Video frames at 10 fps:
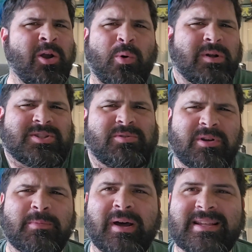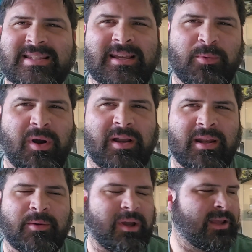what's so good about a second Waaagh
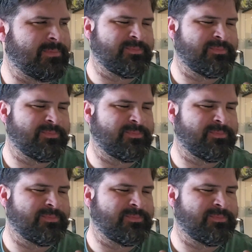anyway?